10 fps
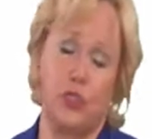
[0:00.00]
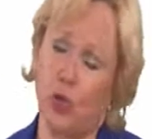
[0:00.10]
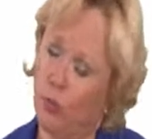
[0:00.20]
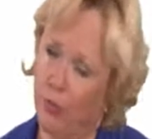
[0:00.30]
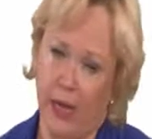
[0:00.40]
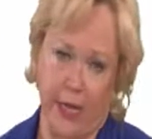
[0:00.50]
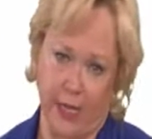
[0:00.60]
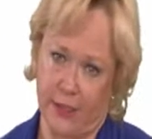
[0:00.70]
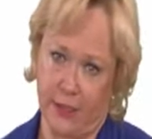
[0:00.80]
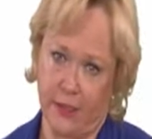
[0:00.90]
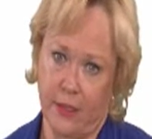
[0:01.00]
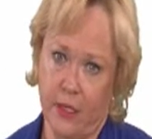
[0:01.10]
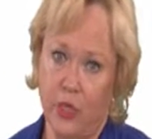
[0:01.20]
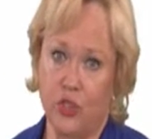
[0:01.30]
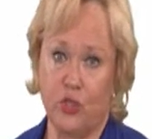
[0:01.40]
Don't buy it.
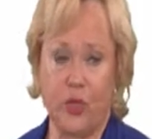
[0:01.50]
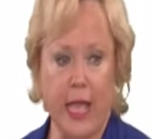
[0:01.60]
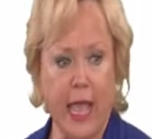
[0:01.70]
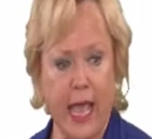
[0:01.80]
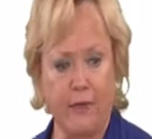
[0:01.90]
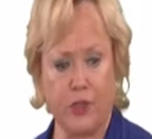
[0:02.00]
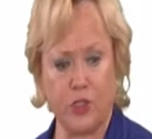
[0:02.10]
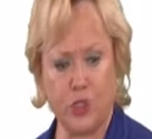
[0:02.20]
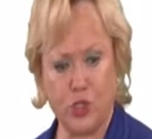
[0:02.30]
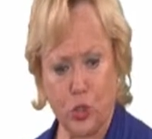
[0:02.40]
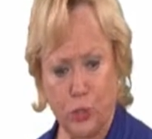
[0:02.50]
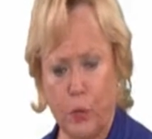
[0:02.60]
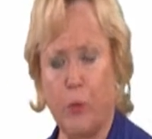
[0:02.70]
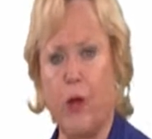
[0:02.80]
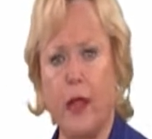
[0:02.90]
Do they have
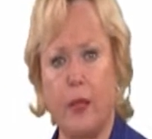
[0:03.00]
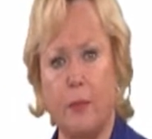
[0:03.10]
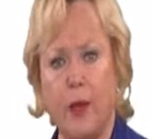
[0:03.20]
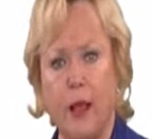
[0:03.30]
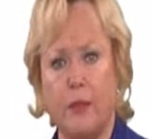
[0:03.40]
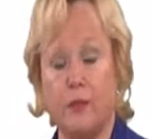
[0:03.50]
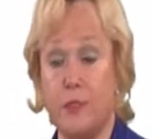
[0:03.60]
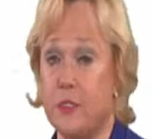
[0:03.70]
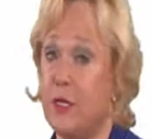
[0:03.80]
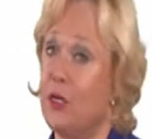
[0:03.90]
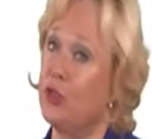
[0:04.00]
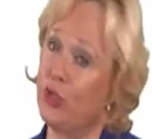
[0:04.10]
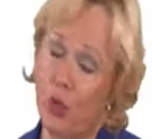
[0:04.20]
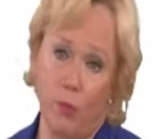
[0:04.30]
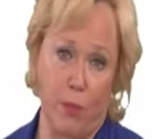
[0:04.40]
consumer product problems?
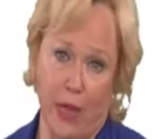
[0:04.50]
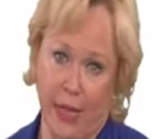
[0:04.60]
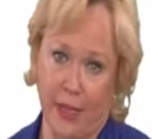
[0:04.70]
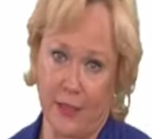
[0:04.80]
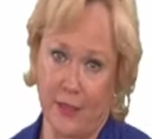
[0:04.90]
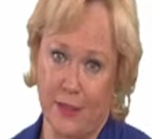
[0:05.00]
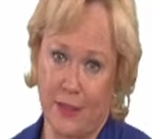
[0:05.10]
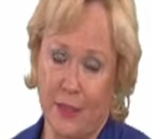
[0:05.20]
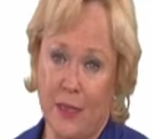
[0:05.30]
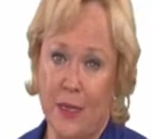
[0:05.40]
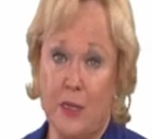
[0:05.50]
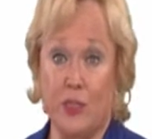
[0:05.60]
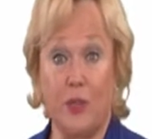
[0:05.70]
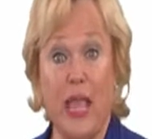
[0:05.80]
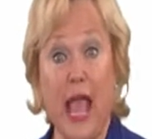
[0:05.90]
Don't buy it.
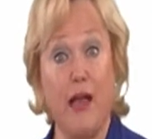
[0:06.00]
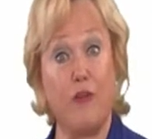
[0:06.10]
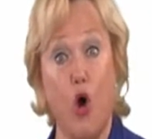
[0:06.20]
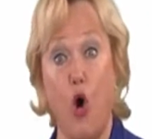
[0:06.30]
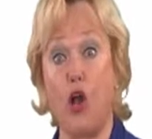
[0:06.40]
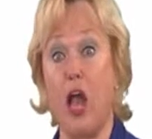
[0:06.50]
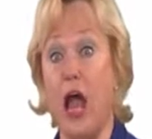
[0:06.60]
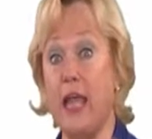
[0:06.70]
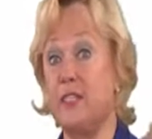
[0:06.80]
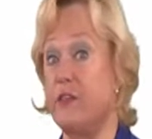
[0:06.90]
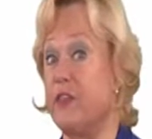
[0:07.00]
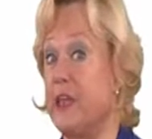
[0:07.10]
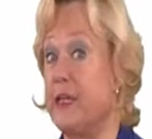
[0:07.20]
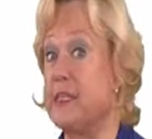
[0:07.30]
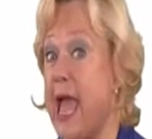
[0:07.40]
Do they have all kinds of
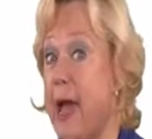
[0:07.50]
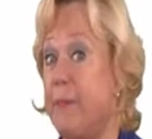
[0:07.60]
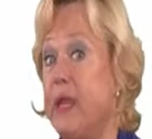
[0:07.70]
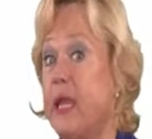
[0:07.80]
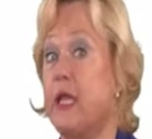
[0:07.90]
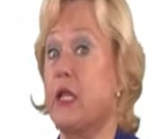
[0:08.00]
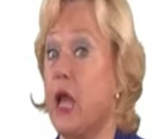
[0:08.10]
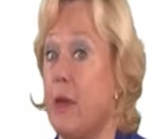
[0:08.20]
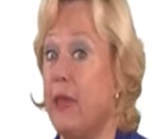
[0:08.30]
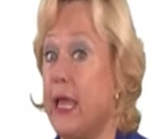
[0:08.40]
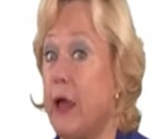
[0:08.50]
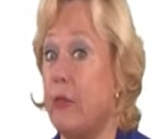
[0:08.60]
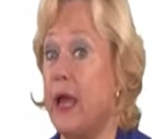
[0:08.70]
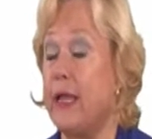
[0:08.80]
things happening and coming out